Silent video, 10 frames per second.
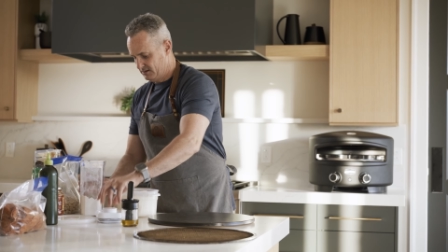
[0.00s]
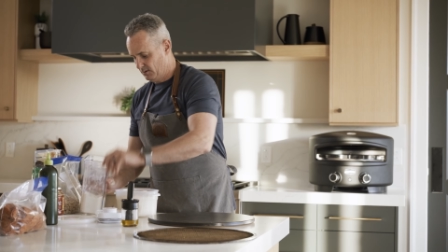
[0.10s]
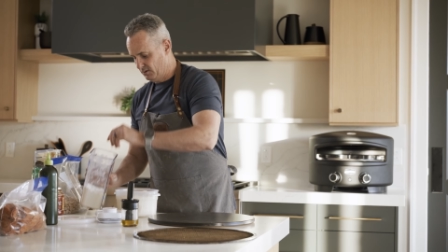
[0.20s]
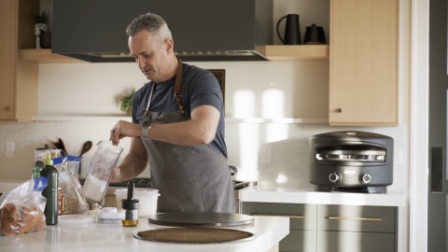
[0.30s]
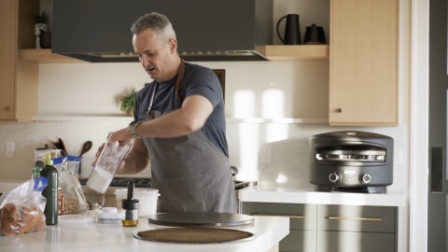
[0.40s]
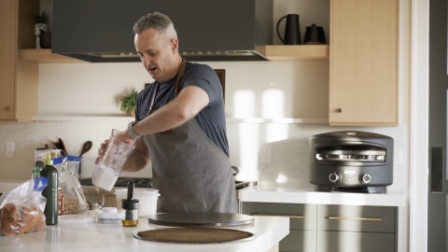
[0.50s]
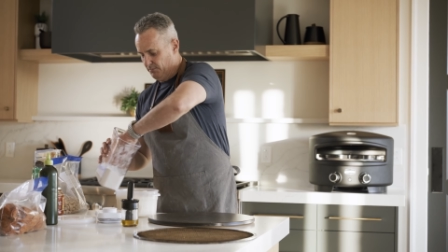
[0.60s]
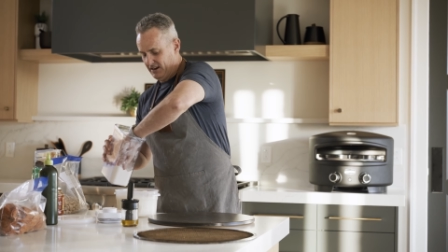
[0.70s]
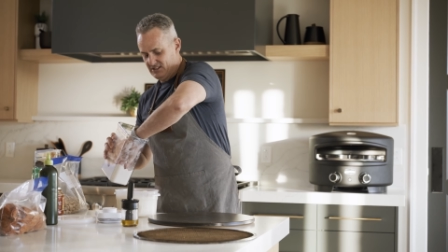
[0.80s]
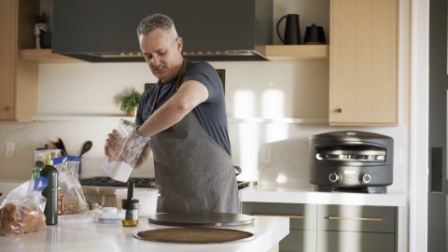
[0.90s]
So we'll
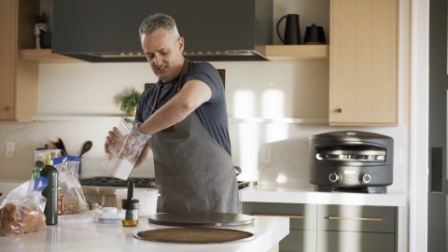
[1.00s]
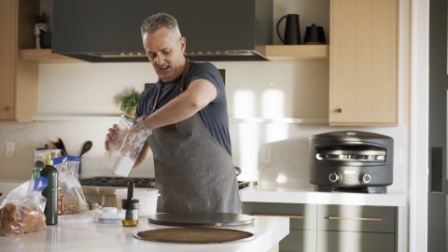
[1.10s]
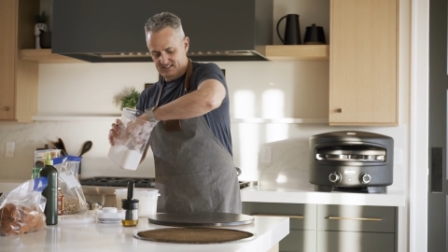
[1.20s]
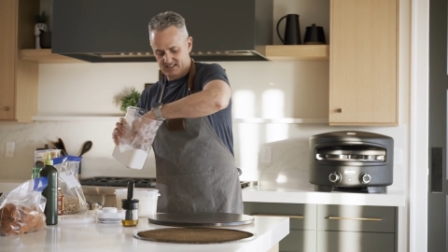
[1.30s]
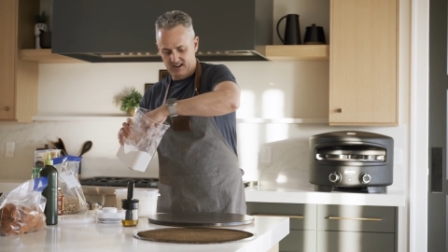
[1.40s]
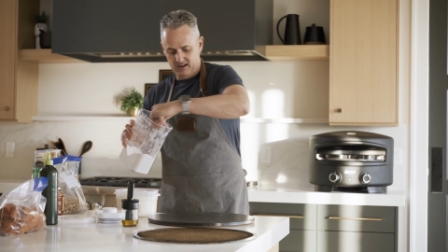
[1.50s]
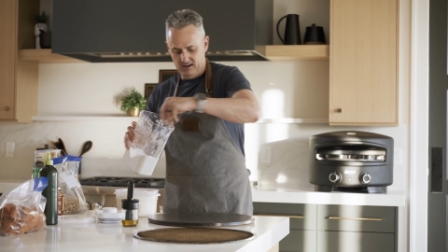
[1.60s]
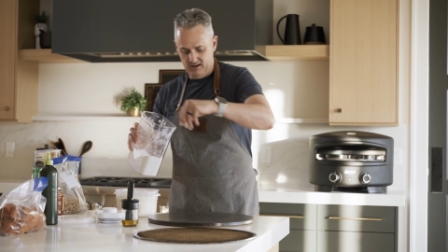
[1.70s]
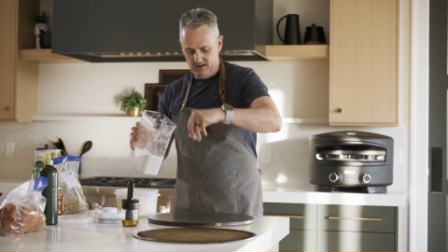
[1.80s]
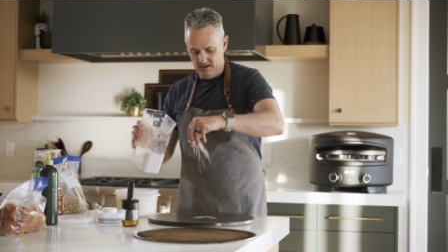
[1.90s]
start by just dusting